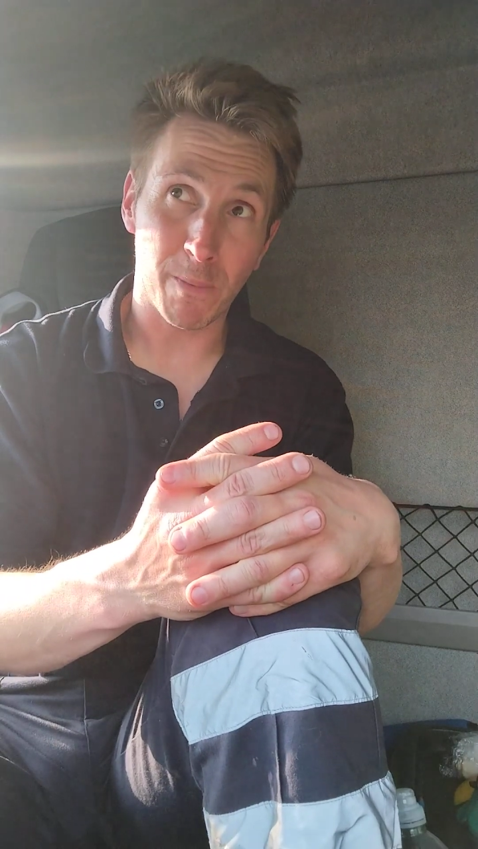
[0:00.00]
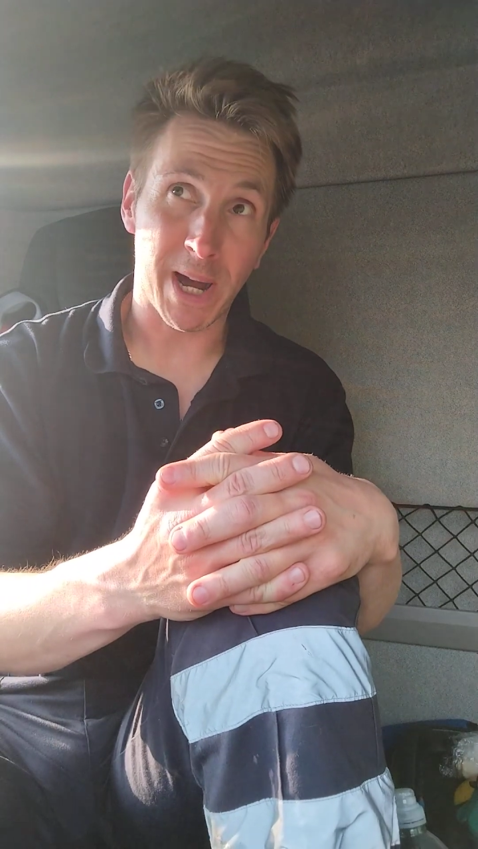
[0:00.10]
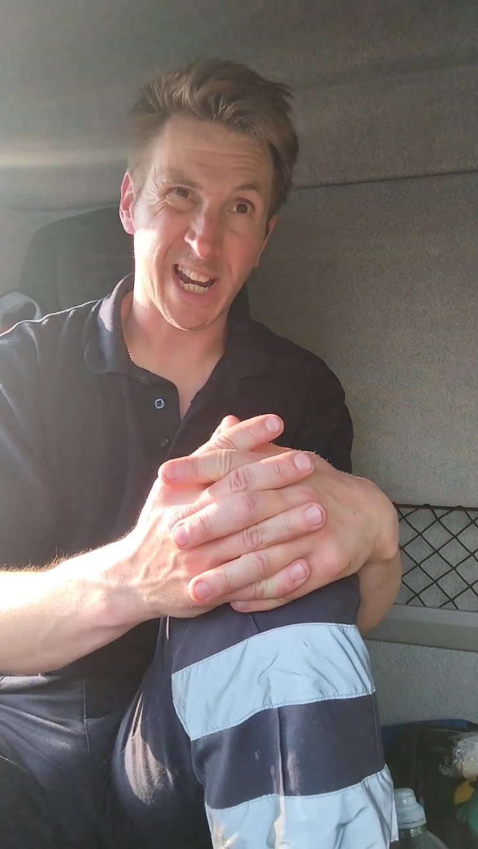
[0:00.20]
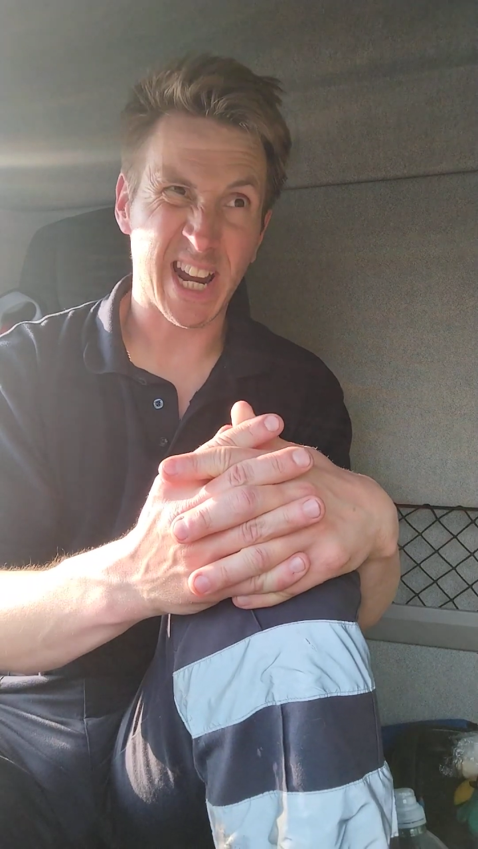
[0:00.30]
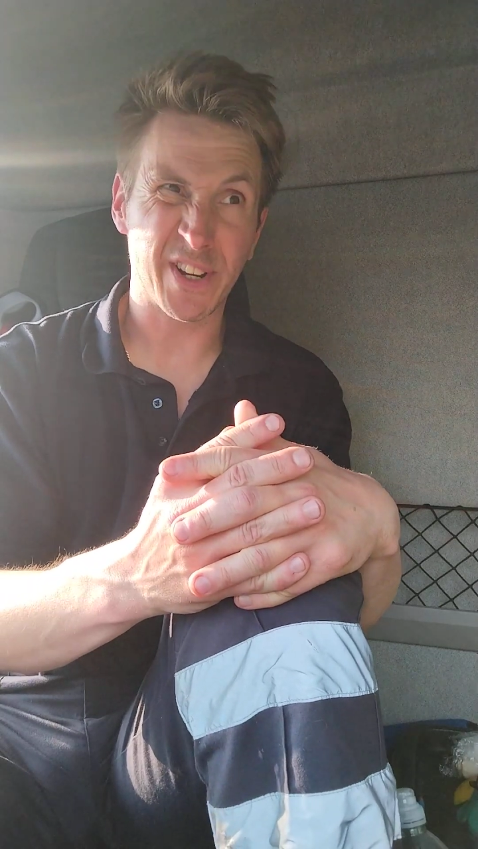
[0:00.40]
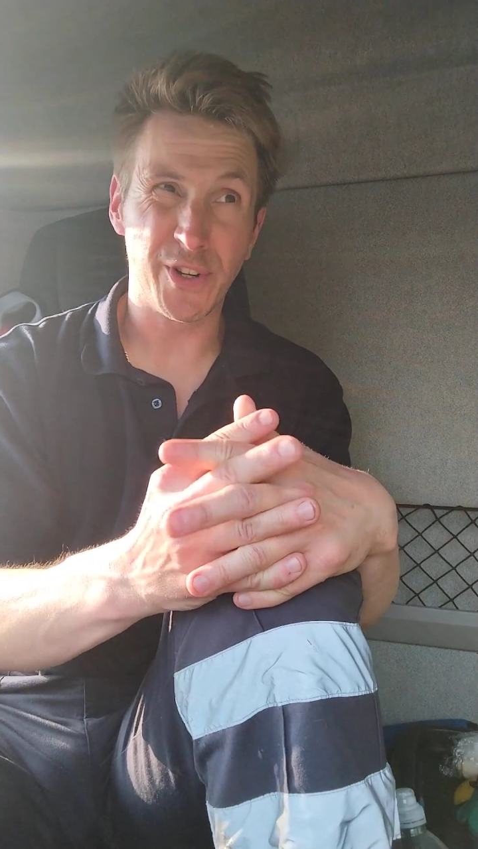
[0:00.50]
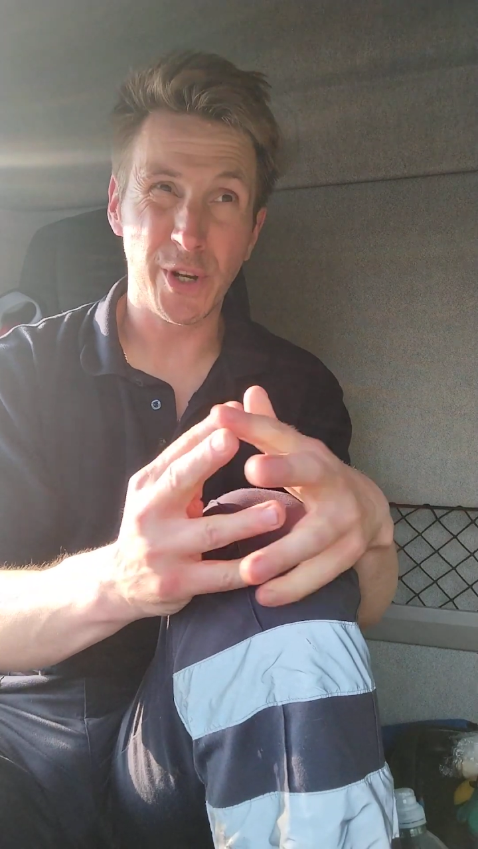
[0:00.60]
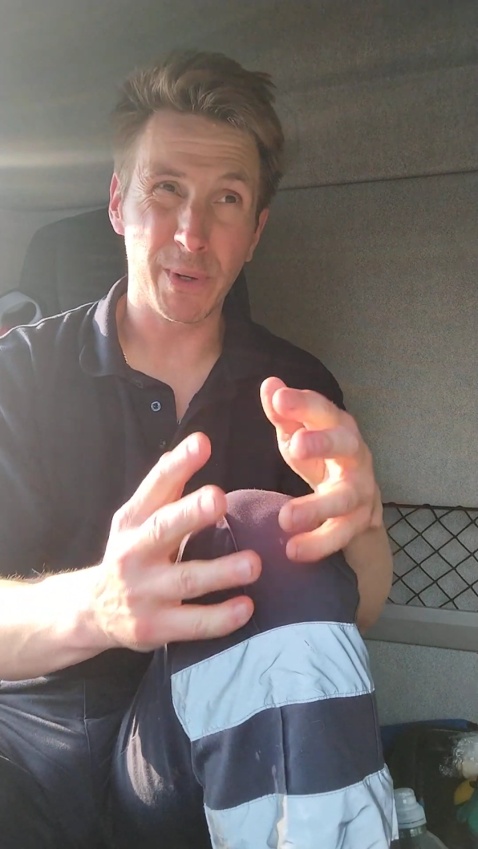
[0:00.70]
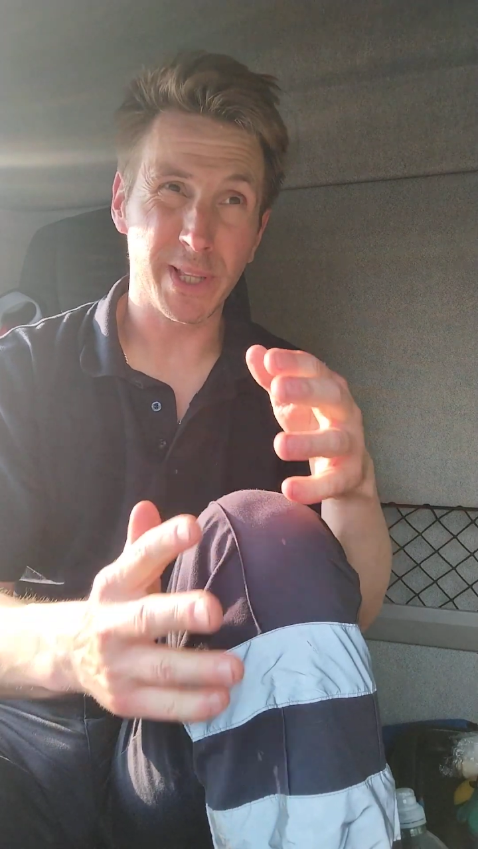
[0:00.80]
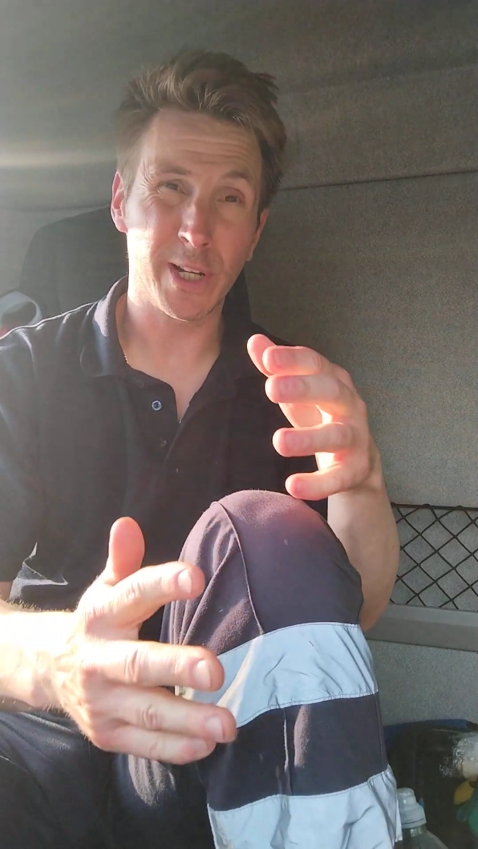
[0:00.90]
but I kind of
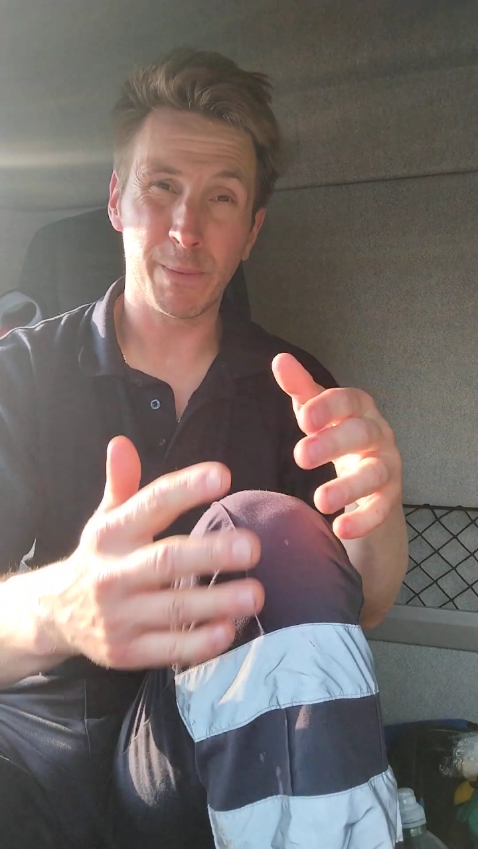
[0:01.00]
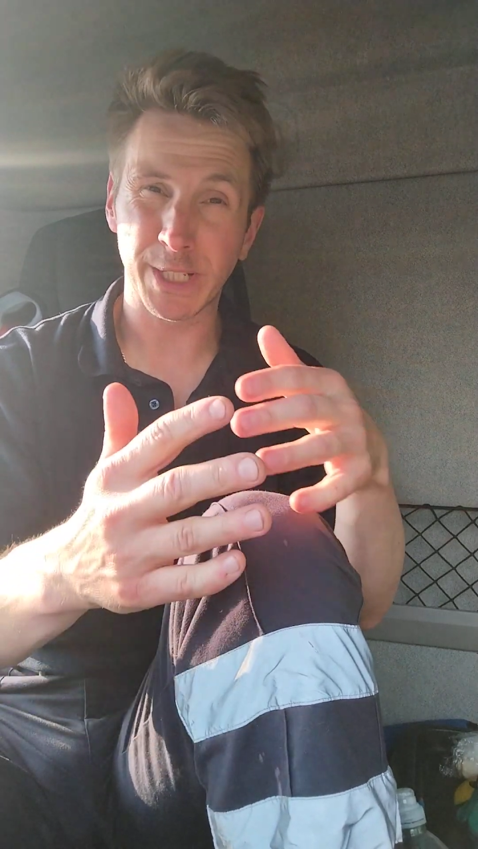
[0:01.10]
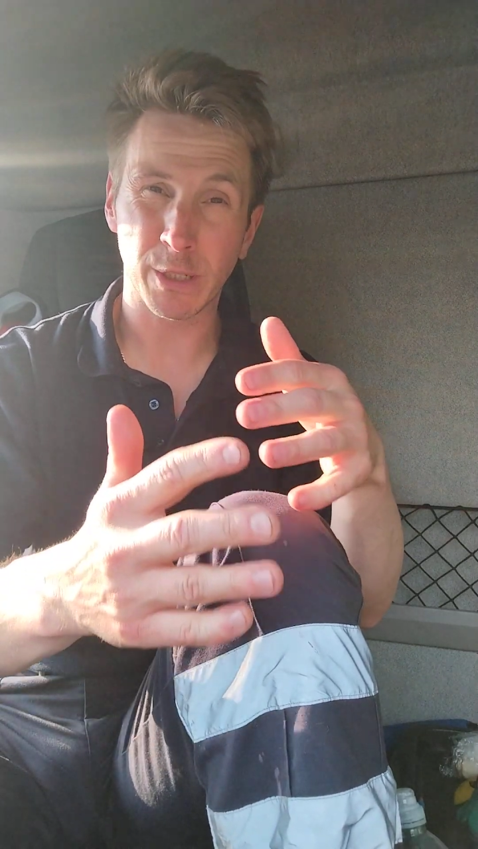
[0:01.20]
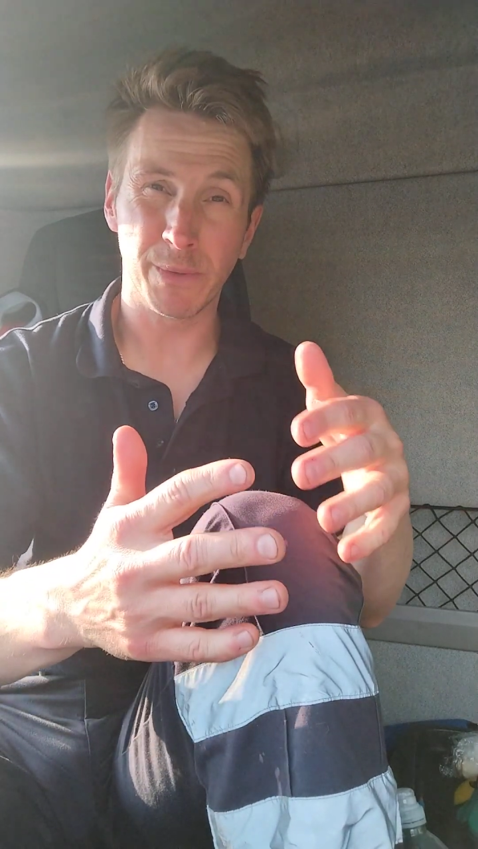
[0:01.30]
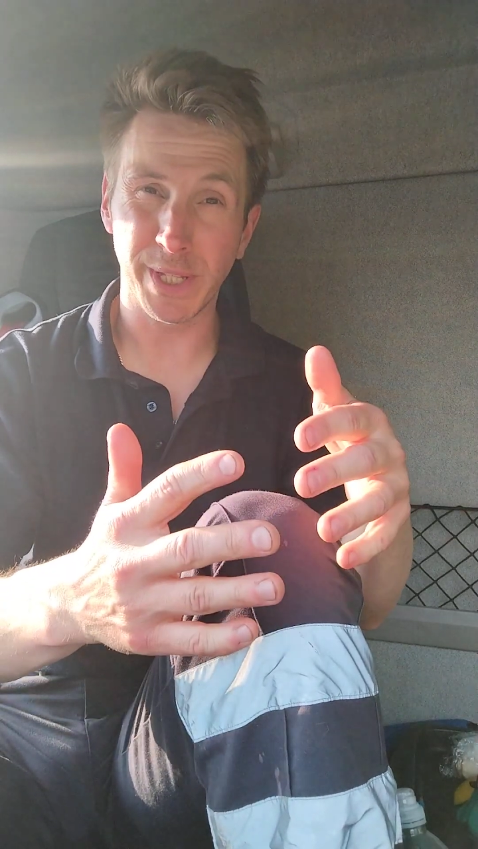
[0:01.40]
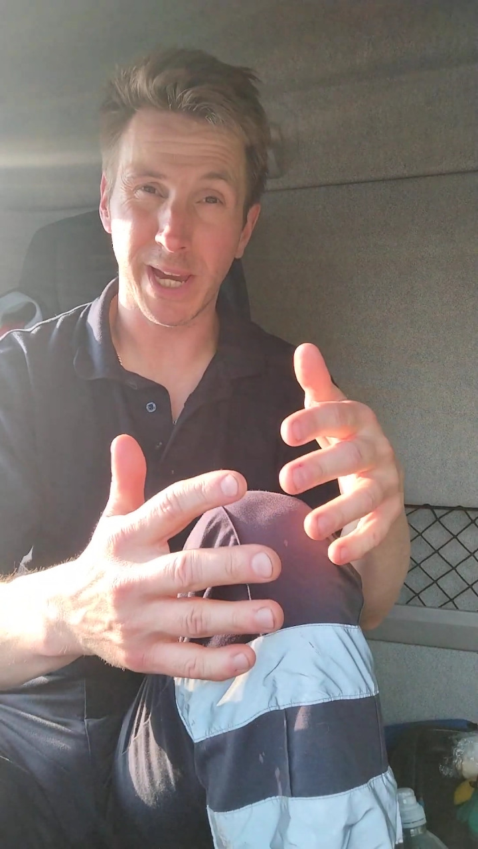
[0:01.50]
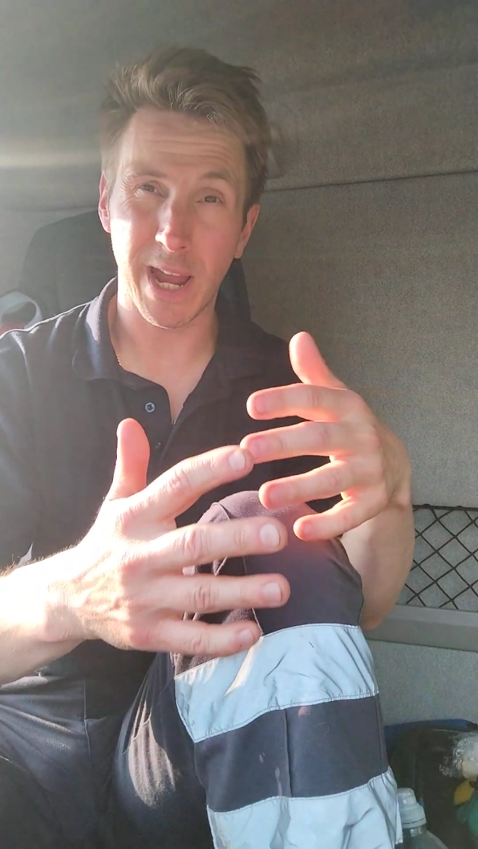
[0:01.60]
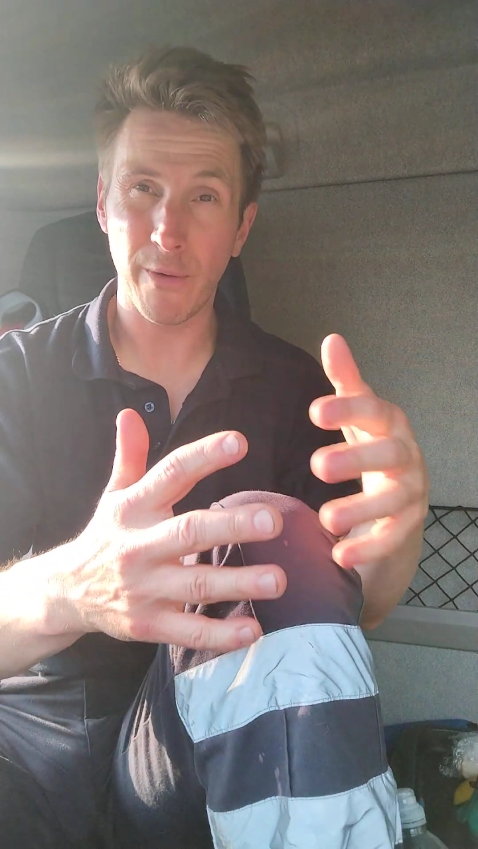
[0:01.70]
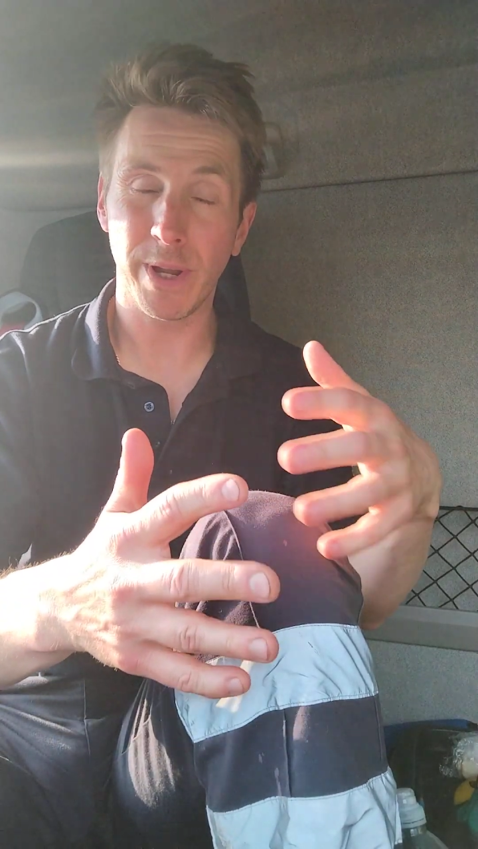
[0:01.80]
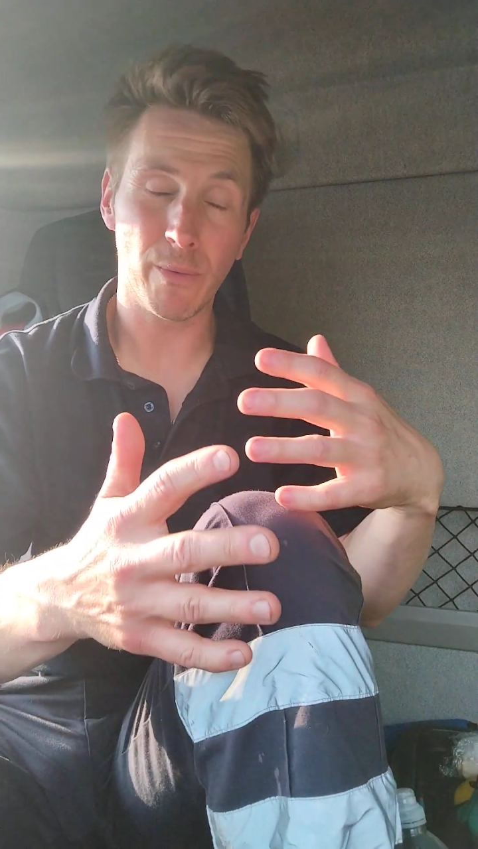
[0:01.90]
knew a little bit some of the
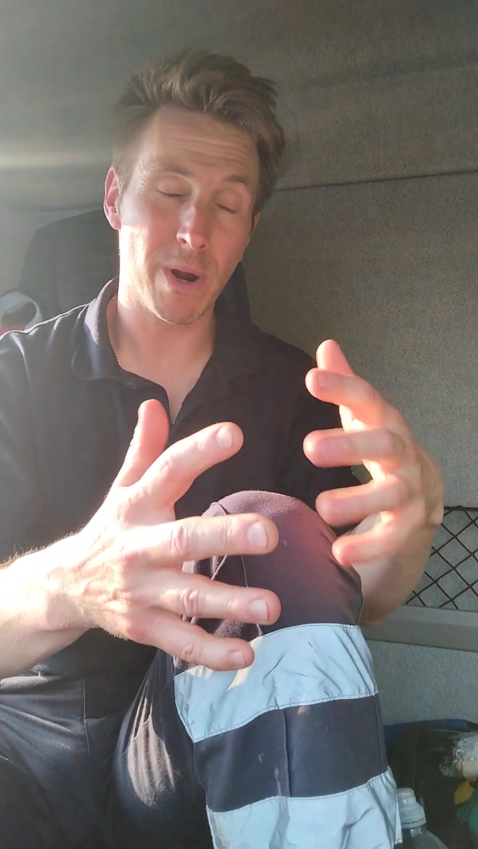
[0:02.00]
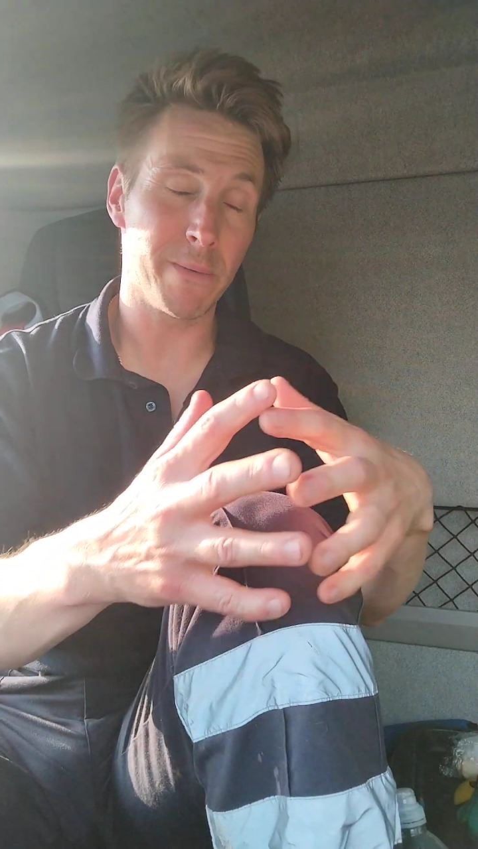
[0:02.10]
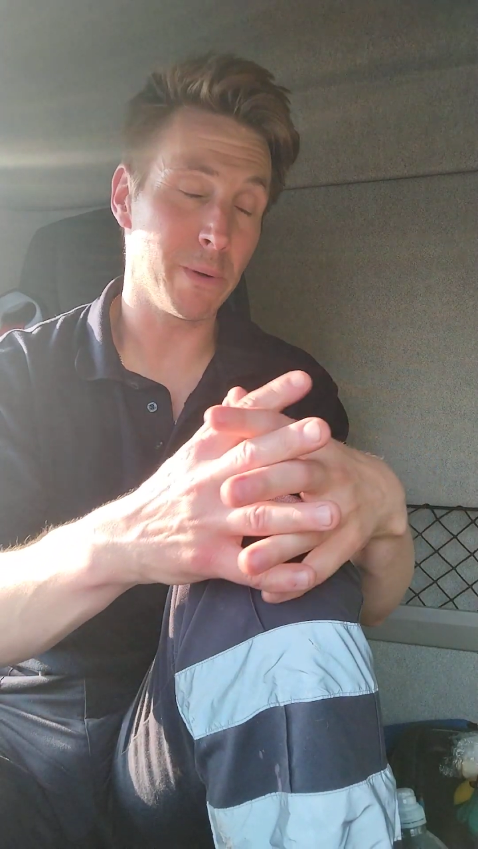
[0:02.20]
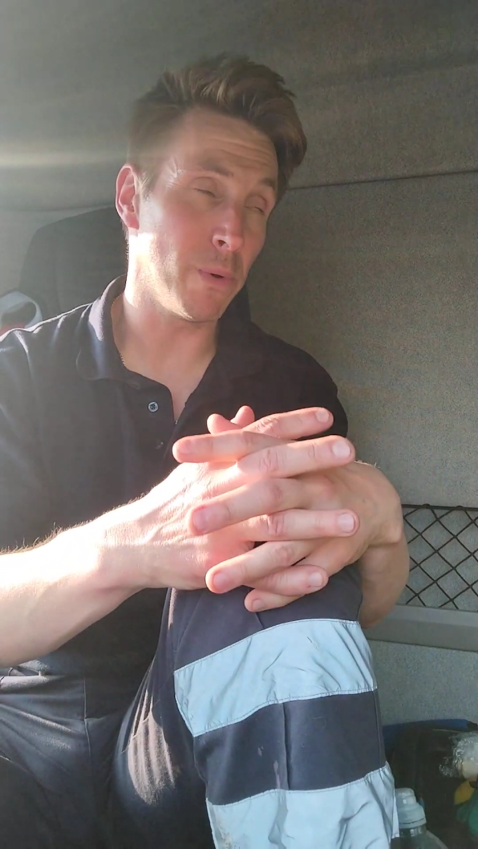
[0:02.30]
area where we